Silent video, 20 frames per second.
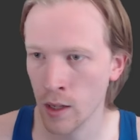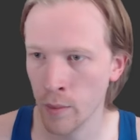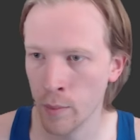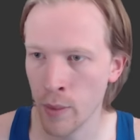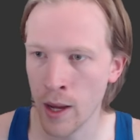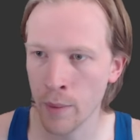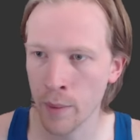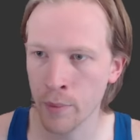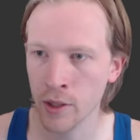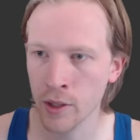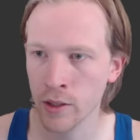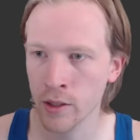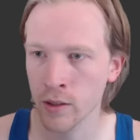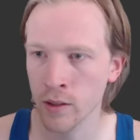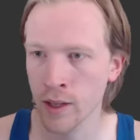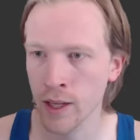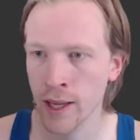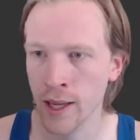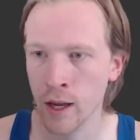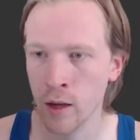popular
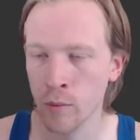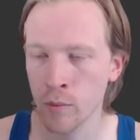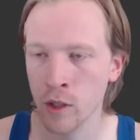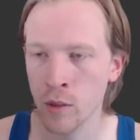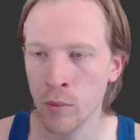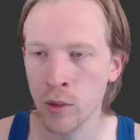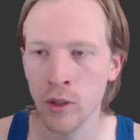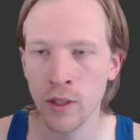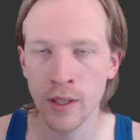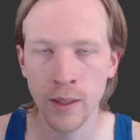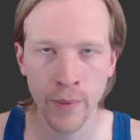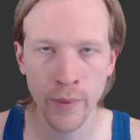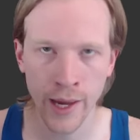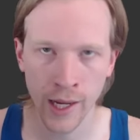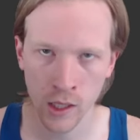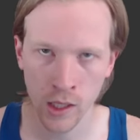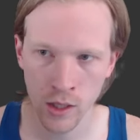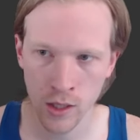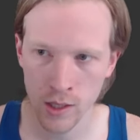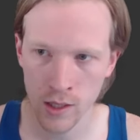like Elm community
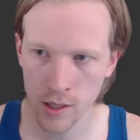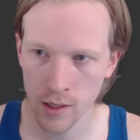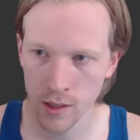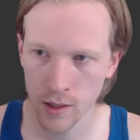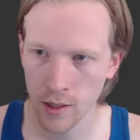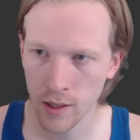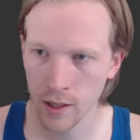packages